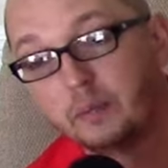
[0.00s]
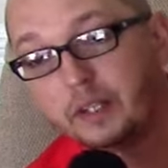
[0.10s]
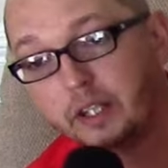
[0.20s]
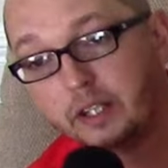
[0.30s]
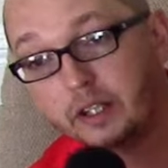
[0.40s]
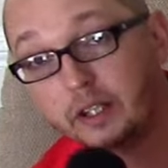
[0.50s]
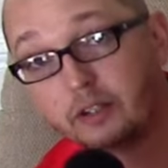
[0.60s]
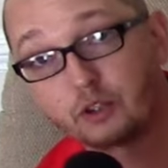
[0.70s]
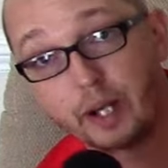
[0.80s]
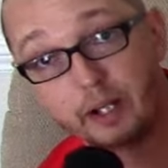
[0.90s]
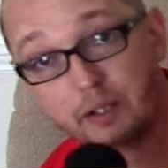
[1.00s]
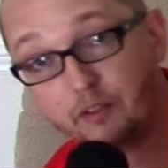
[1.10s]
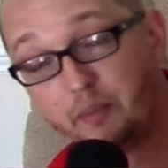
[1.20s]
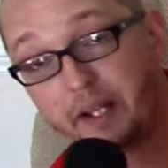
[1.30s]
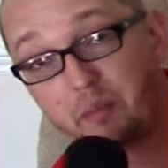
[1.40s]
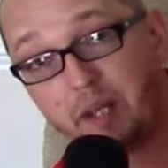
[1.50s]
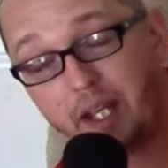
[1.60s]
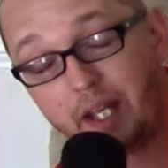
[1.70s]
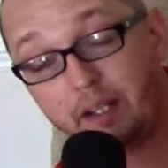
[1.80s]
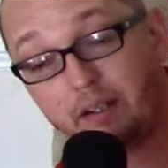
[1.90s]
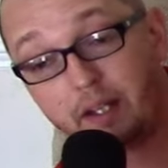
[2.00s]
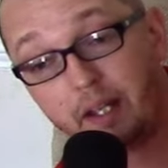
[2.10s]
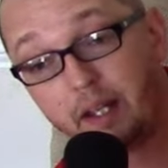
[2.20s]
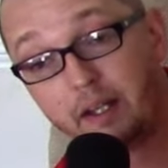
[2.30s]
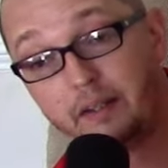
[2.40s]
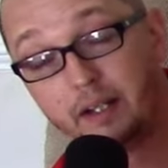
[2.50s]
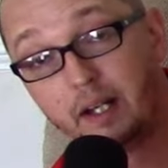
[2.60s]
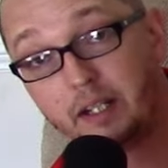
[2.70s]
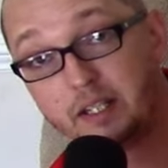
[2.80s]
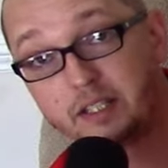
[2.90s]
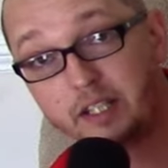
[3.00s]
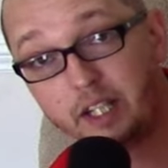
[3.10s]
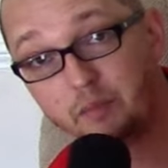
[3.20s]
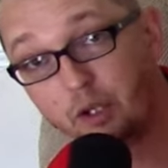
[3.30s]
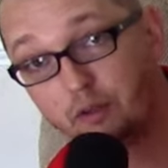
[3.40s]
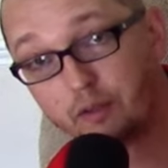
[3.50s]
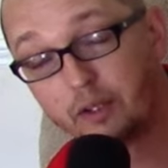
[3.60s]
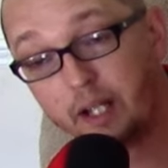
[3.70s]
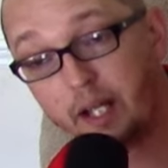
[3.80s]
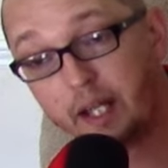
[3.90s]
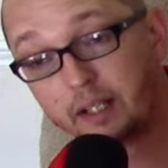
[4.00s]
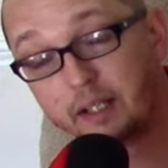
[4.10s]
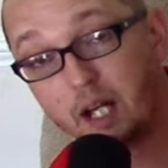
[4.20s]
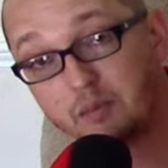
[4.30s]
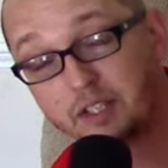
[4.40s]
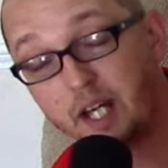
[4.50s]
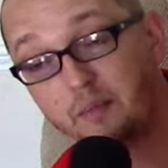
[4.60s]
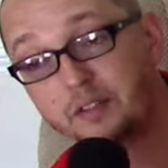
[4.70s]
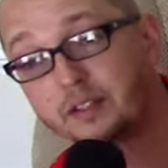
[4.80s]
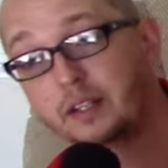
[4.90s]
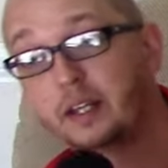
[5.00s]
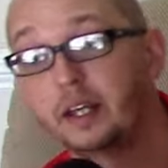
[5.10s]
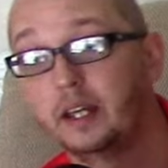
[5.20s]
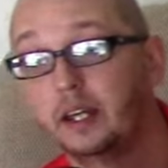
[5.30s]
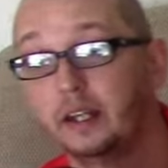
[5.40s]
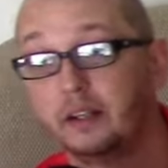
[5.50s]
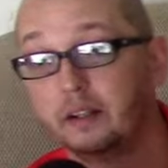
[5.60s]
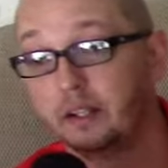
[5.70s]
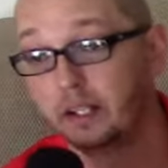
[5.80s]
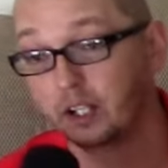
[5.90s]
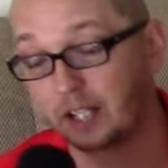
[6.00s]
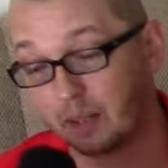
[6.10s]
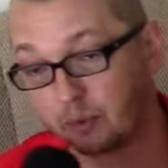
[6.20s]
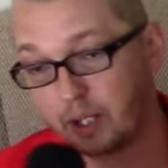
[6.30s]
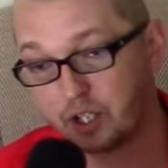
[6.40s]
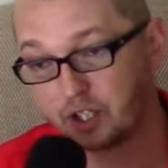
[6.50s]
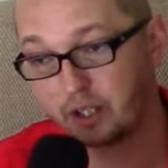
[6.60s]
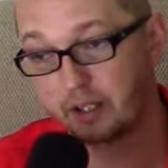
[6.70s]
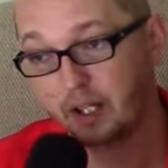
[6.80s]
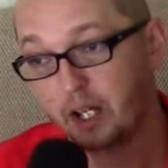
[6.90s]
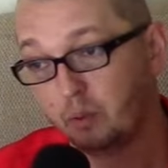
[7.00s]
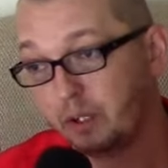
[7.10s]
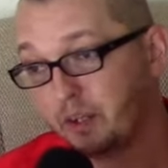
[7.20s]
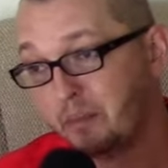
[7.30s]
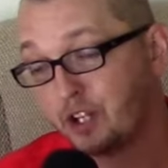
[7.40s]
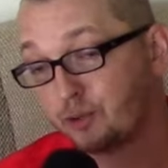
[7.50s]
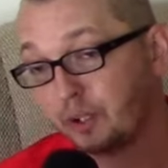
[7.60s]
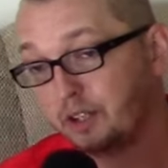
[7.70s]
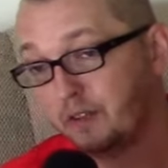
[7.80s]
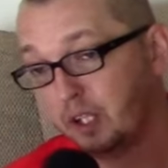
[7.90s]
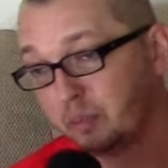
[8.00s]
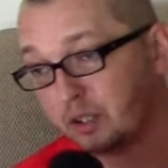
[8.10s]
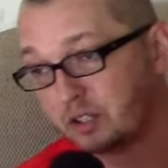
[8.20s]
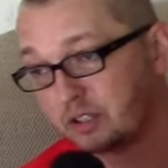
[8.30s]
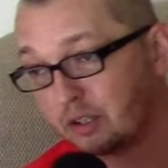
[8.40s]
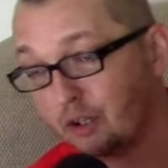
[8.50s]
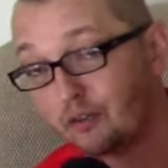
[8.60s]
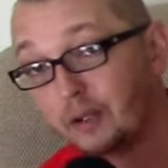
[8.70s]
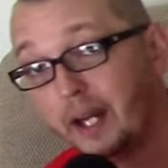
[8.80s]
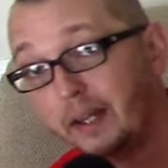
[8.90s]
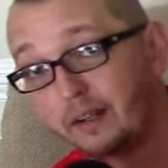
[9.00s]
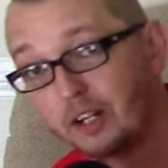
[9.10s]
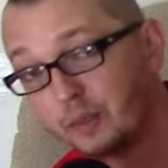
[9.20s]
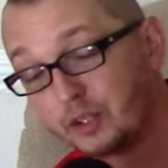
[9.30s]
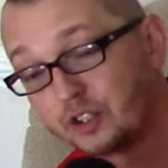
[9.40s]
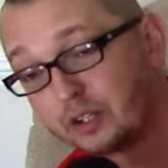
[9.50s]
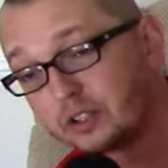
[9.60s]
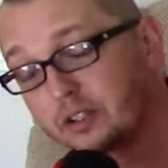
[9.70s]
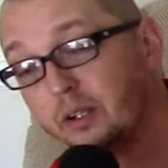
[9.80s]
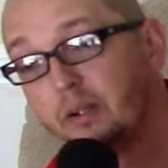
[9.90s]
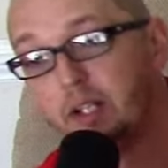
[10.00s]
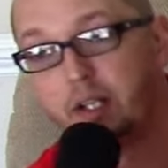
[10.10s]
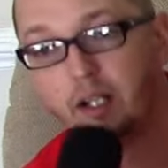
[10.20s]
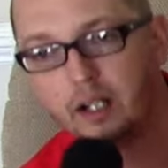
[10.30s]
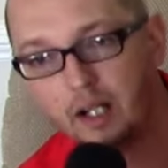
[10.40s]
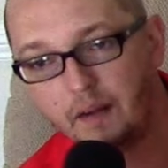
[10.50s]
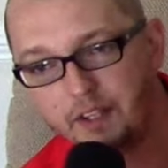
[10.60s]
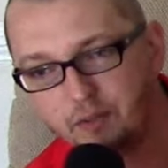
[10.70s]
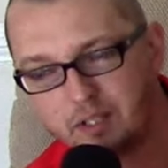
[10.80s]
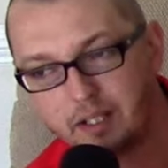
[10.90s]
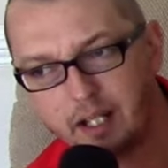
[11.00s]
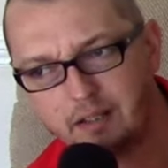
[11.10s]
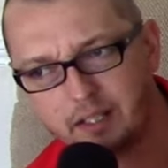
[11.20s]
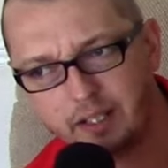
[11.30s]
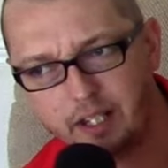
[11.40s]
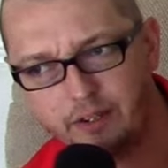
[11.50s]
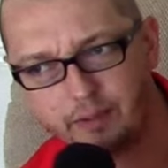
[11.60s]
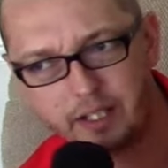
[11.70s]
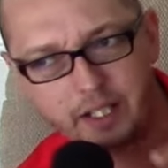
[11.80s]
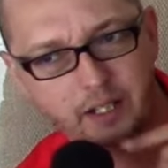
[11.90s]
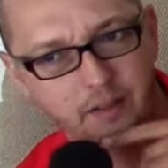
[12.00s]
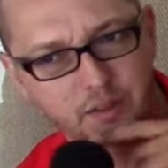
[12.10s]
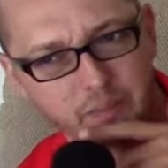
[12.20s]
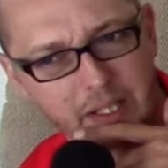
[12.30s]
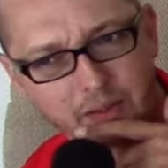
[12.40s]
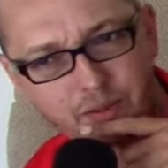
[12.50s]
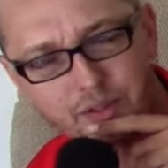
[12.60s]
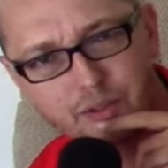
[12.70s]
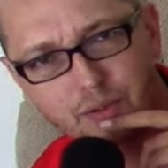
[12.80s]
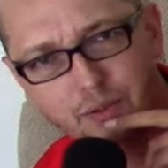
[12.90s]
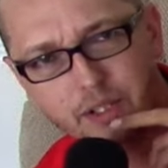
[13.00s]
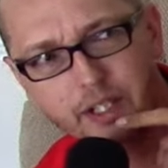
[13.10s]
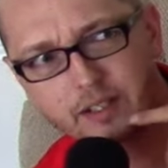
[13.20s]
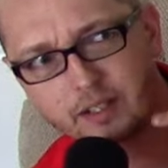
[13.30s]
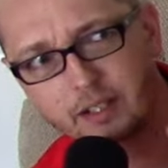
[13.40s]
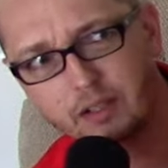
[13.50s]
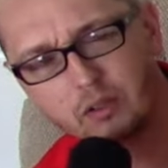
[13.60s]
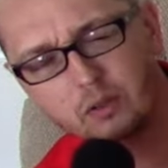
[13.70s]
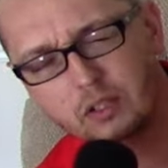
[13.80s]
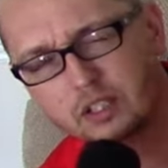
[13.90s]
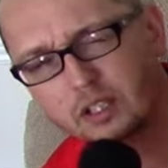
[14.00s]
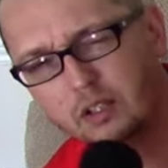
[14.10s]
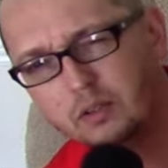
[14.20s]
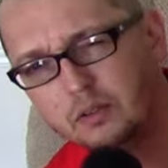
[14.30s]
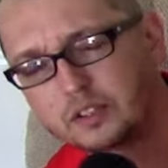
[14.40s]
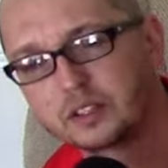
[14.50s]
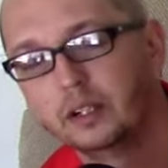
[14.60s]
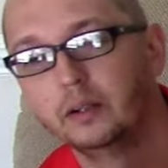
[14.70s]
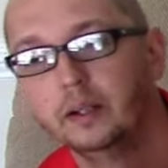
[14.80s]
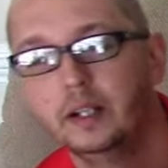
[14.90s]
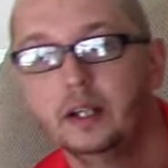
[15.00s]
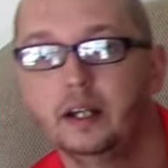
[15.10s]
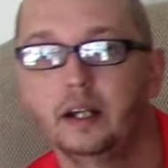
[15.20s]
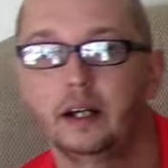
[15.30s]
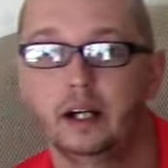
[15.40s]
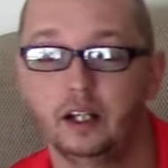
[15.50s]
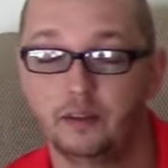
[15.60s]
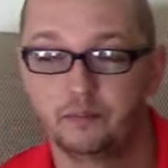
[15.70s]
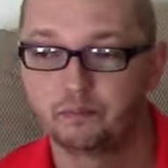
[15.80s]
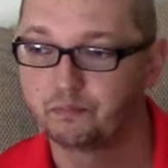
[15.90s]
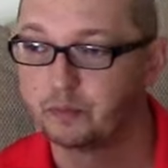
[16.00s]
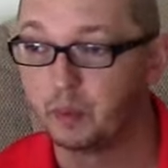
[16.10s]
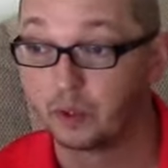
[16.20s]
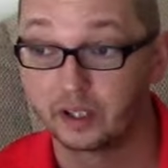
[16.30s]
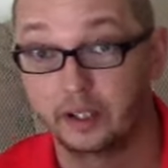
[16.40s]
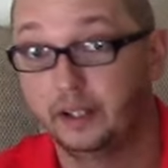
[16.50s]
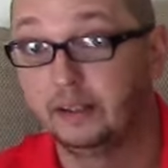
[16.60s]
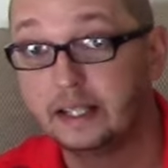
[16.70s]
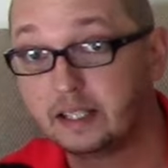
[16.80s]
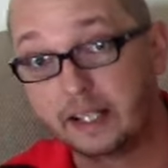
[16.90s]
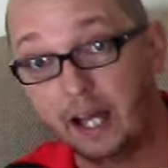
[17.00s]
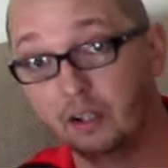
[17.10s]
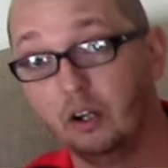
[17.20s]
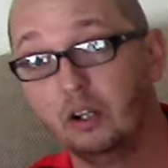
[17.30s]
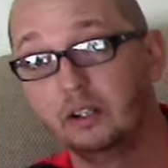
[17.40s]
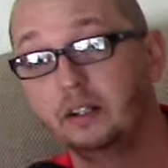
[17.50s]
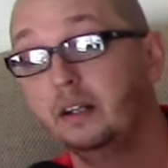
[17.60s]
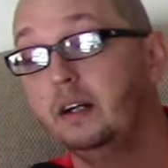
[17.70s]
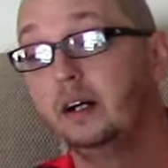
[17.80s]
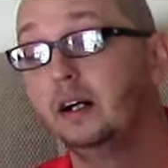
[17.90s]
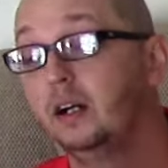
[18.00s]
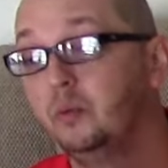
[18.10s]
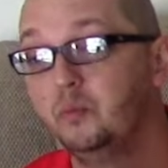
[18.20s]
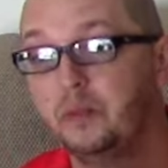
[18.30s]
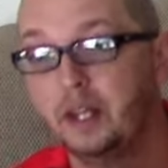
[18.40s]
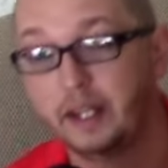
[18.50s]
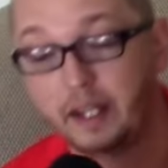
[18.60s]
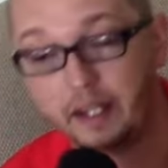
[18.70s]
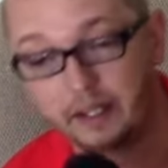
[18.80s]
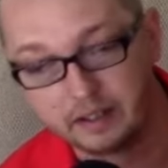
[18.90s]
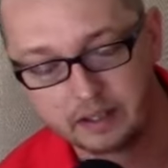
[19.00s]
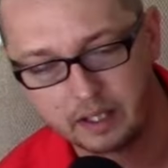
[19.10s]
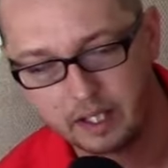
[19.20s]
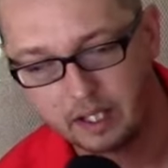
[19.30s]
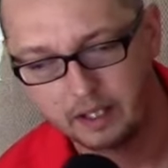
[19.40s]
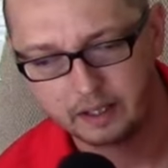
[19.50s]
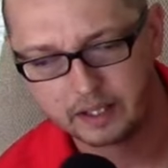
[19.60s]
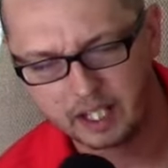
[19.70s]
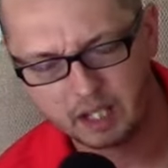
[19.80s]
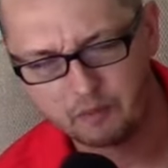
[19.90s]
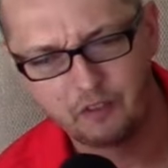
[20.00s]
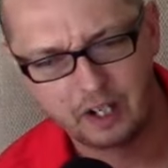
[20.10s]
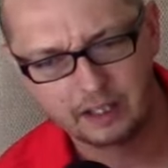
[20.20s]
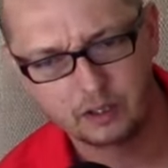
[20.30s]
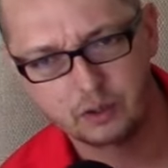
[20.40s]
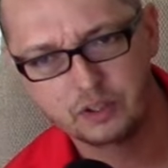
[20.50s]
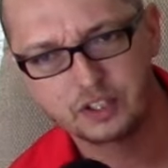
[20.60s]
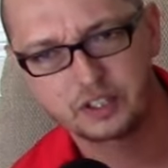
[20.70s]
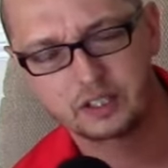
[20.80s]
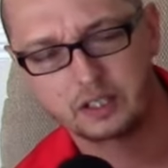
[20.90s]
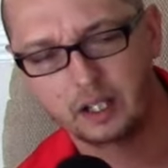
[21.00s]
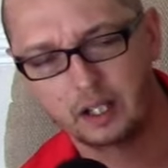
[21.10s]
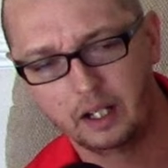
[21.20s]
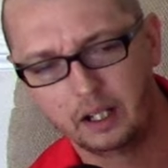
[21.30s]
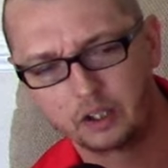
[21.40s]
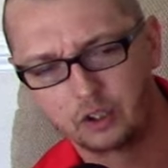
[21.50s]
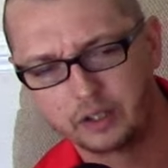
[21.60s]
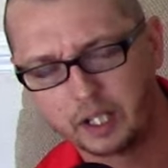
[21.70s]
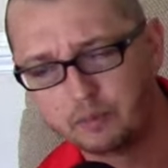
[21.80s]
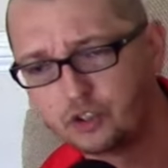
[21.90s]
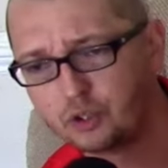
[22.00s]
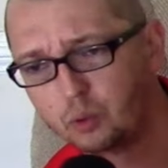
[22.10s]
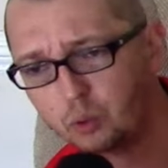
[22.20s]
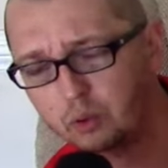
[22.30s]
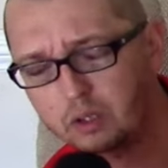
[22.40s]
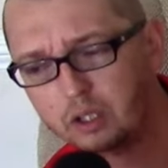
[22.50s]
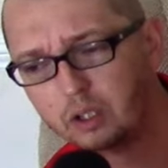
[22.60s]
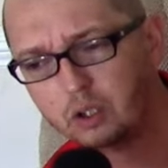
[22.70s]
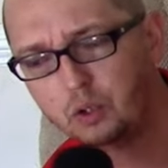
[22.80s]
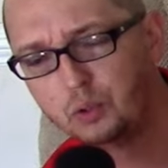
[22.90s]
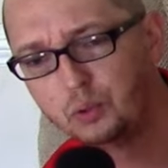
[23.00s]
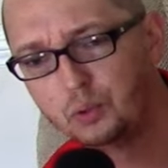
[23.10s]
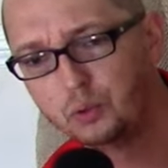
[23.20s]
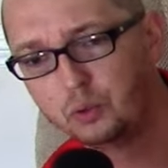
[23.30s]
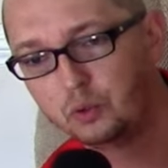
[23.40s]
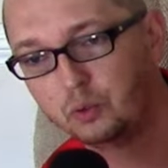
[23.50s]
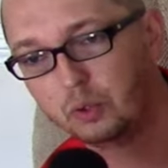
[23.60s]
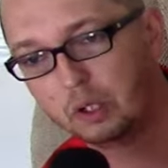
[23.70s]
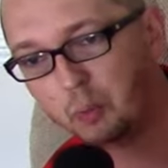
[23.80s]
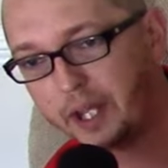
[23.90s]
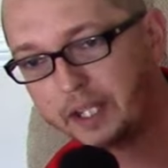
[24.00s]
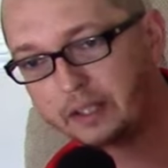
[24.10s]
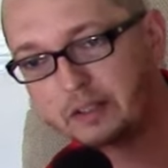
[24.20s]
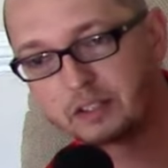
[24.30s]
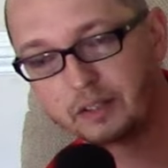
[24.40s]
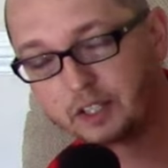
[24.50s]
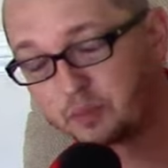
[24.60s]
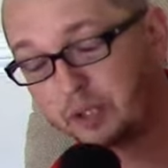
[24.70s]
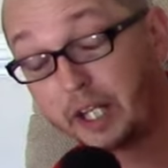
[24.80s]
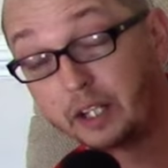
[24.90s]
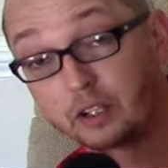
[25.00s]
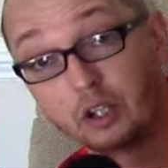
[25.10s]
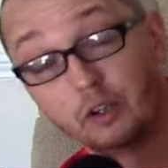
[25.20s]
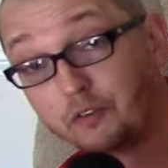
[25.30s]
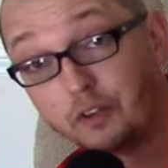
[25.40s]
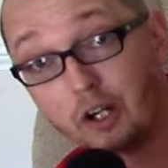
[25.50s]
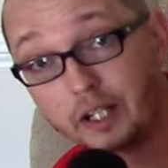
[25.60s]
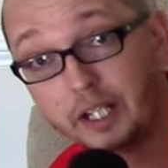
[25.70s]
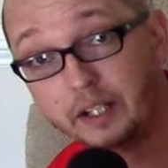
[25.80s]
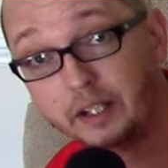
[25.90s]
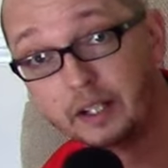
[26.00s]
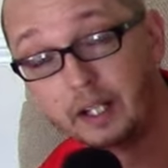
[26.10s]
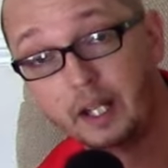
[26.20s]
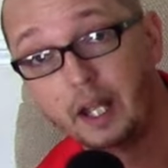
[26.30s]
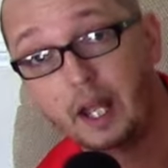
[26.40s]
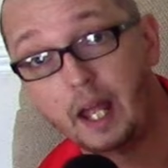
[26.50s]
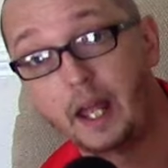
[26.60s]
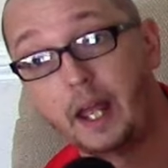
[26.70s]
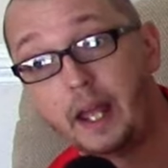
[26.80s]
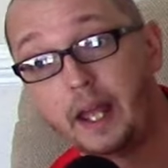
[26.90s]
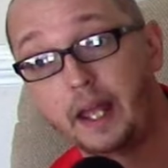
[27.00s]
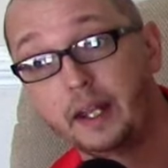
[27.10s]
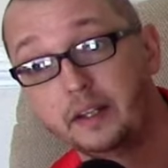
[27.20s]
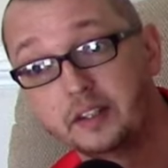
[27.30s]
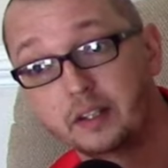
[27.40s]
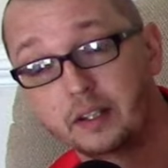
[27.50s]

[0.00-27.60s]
the creator of Mega Man and his team over at Concept, and in collaboration with the Metroid developers over at Armature. So this was announced at E3. It was about 2 years ago or so. So I've been working on it at least that long. And the game follows a girl named Jewel, who awakens on this planet called Far Eden, and